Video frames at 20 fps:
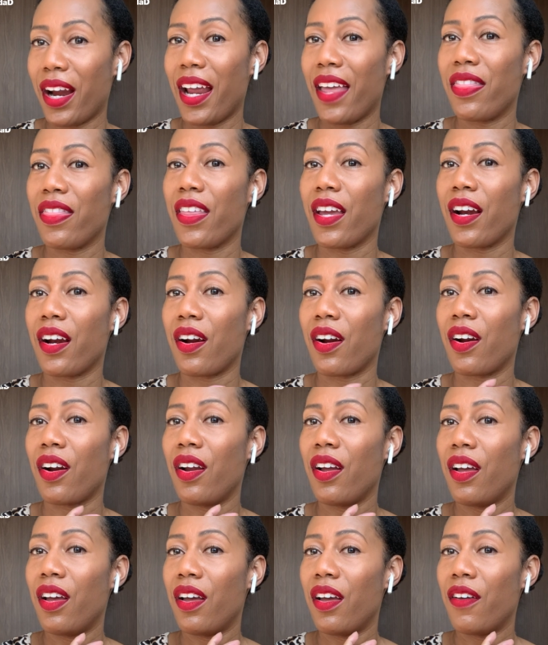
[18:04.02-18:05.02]
and their
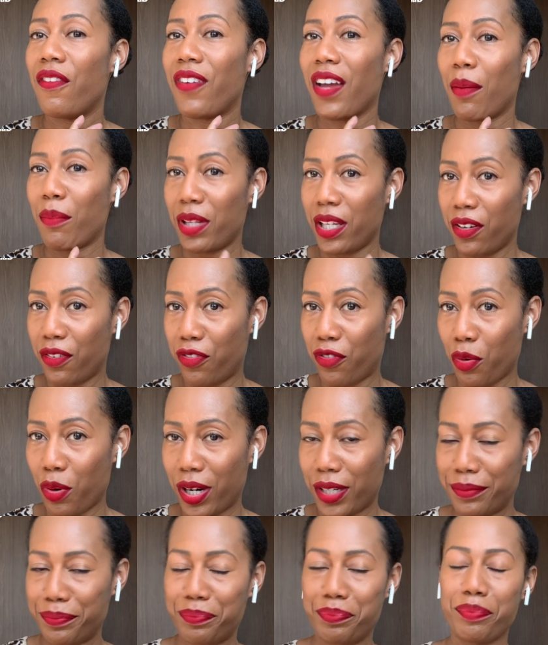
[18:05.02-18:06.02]
family of four.
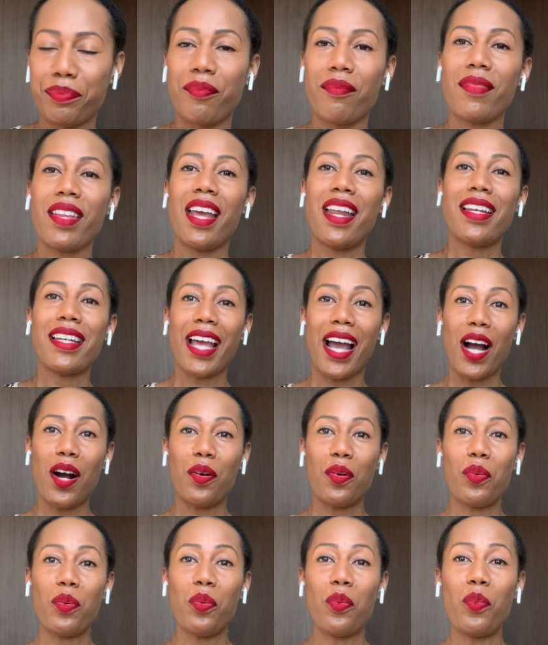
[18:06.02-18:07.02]
Now,
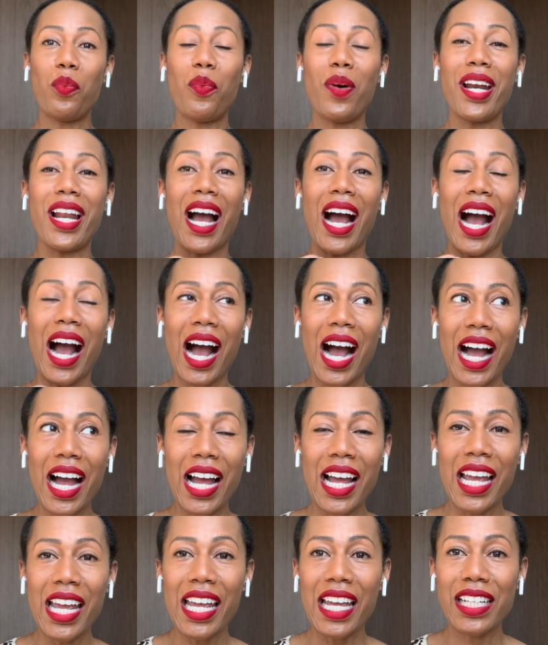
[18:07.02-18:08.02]
when
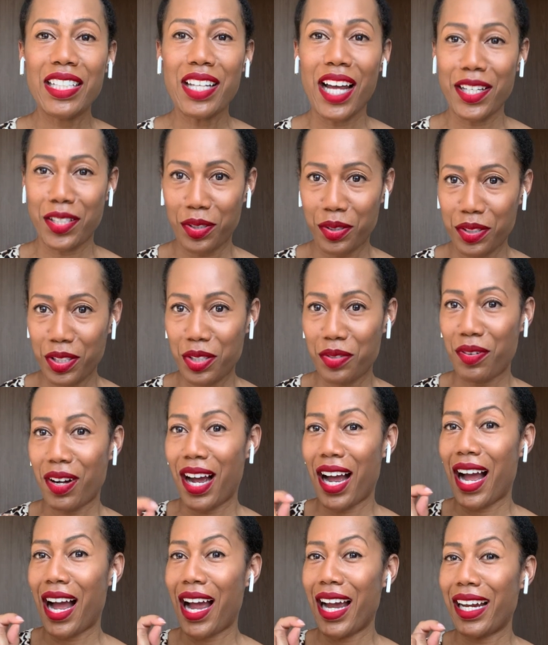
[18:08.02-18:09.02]
I told you,
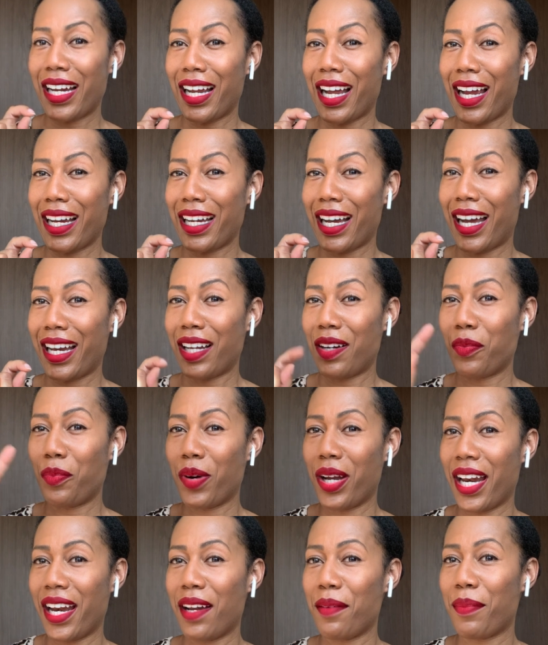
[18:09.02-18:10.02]
I kind of
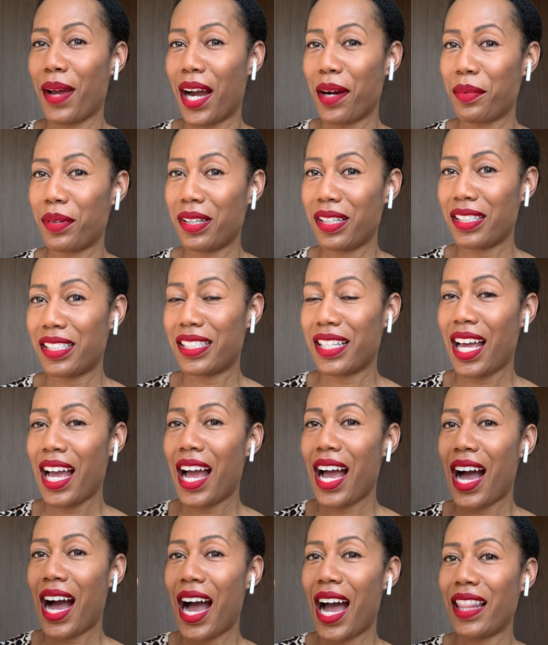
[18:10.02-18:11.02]
went at it backwards.
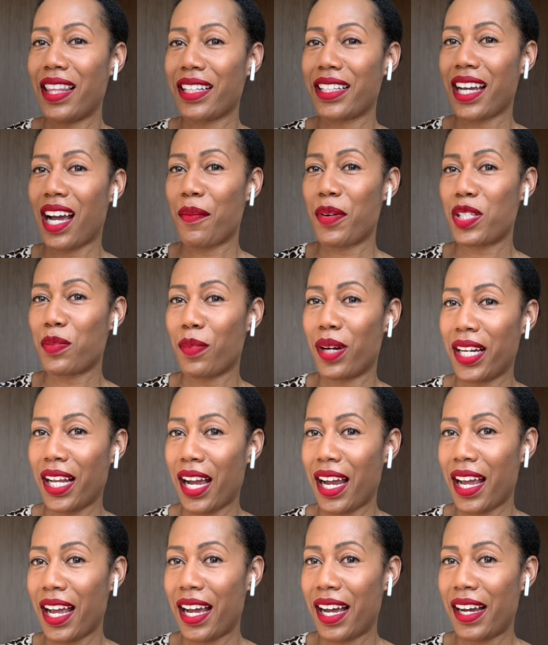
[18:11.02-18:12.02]
I looked at how much money I
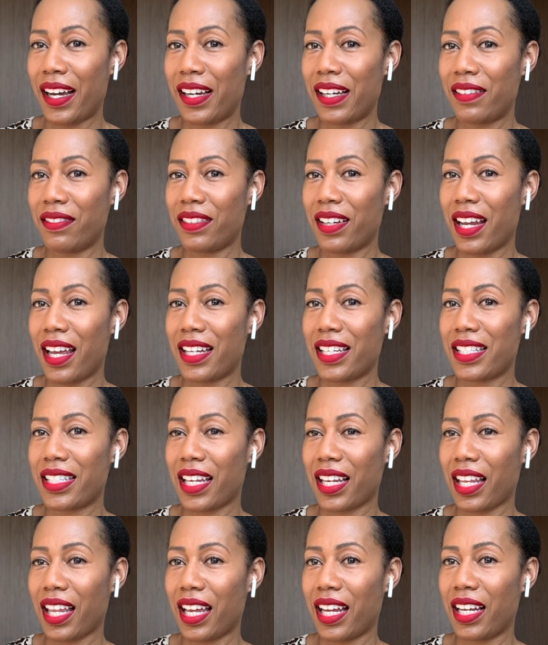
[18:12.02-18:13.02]
have and
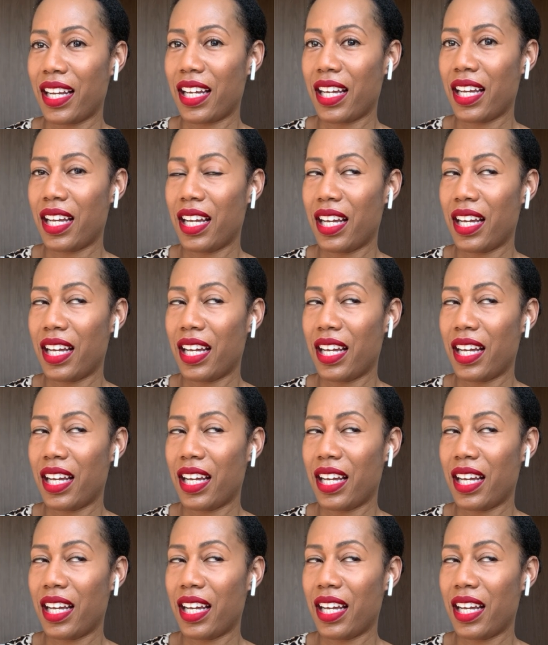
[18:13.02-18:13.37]
said, like,